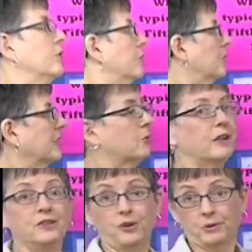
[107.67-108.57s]
you really
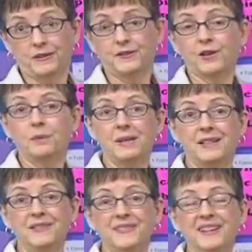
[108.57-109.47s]
want to know what this all
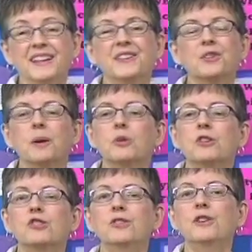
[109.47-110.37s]
means, so I'm
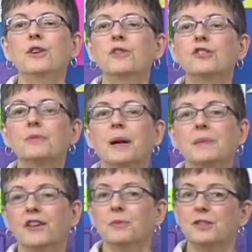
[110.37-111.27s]
going to turn it over to my
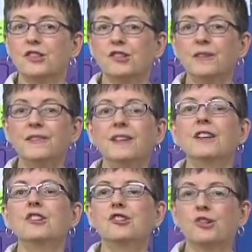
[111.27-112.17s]
mathematicians
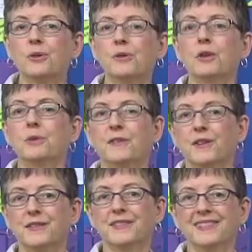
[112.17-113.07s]
to show you their
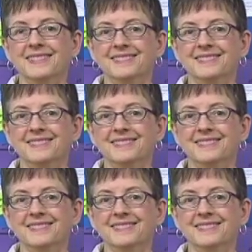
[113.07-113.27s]
results.